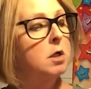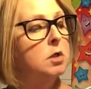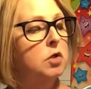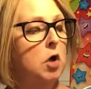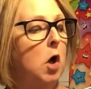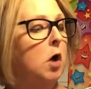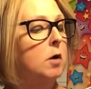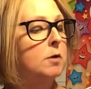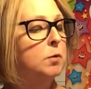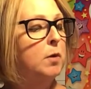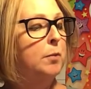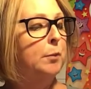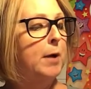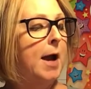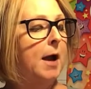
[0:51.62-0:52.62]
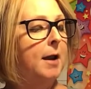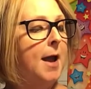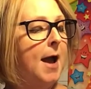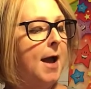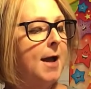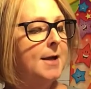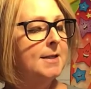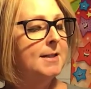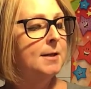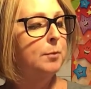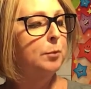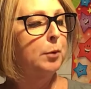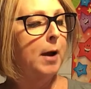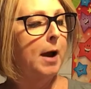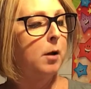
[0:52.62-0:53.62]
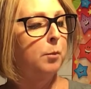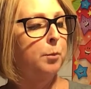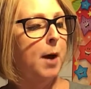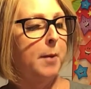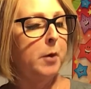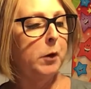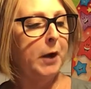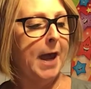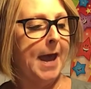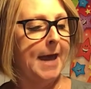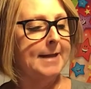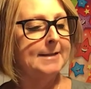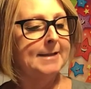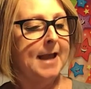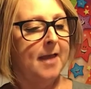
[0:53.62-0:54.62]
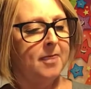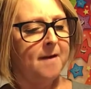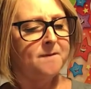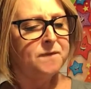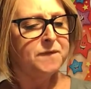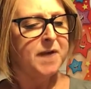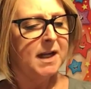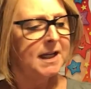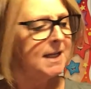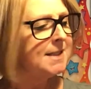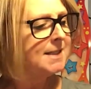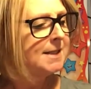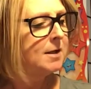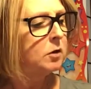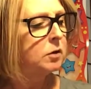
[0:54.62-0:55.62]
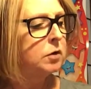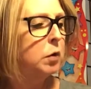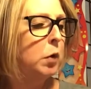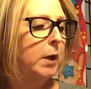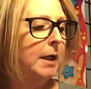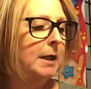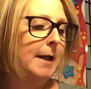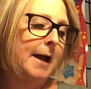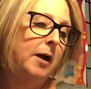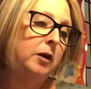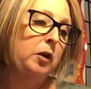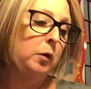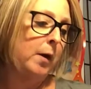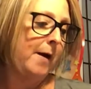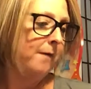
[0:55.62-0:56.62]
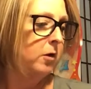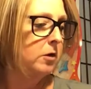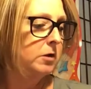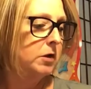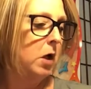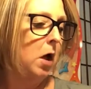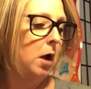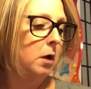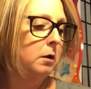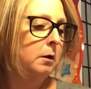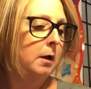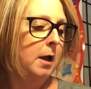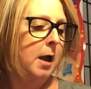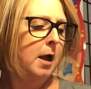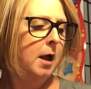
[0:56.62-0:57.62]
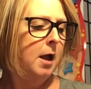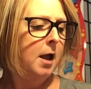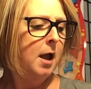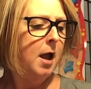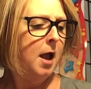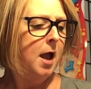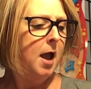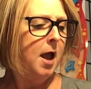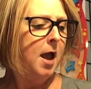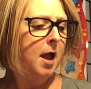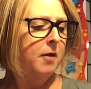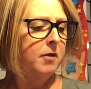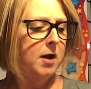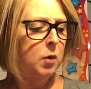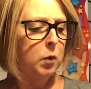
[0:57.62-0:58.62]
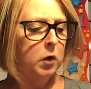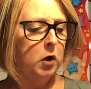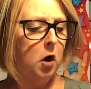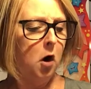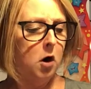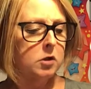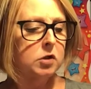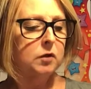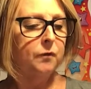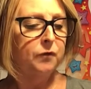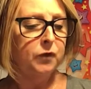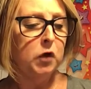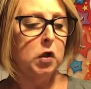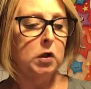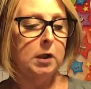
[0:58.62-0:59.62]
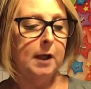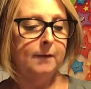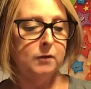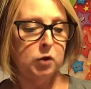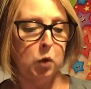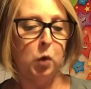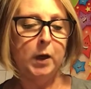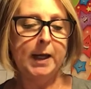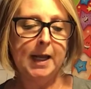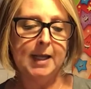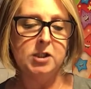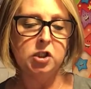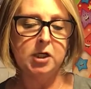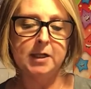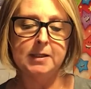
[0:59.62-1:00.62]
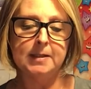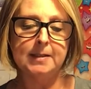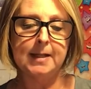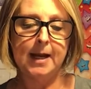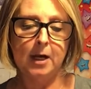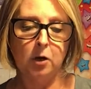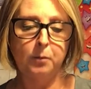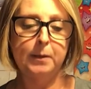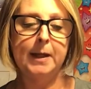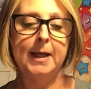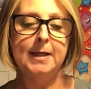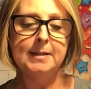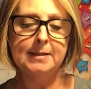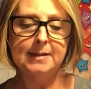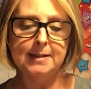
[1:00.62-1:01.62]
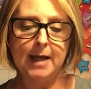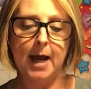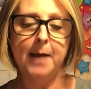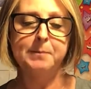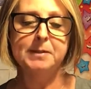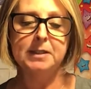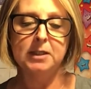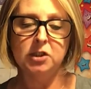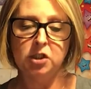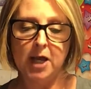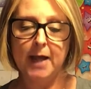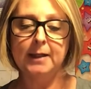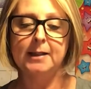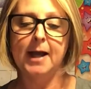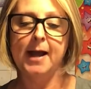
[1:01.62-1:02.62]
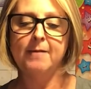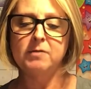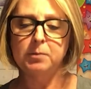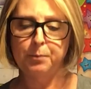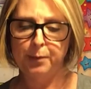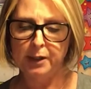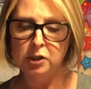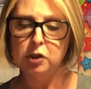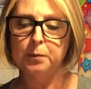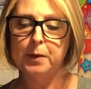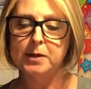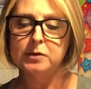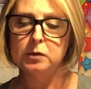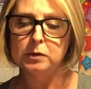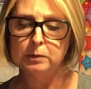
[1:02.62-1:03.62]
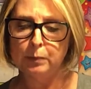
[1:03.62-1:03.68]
Dolls with brown eyes and brown bobbled heads, and the funniest little toy clown you ever saw and there were cars full of toy engines, airplanes, tops, jackknives, picture puzzles,